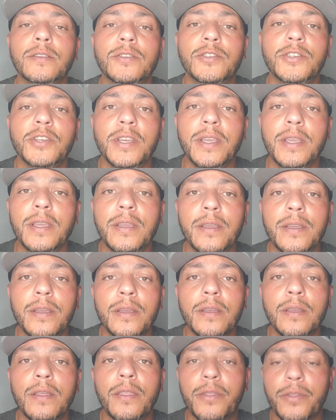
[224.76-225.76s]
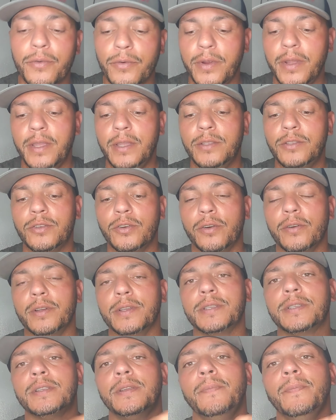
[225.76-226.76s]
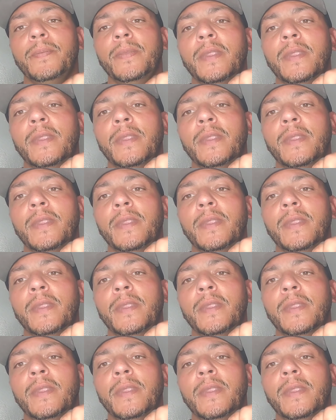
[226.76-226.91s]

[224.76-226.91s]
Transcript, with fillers: G3 Taurus.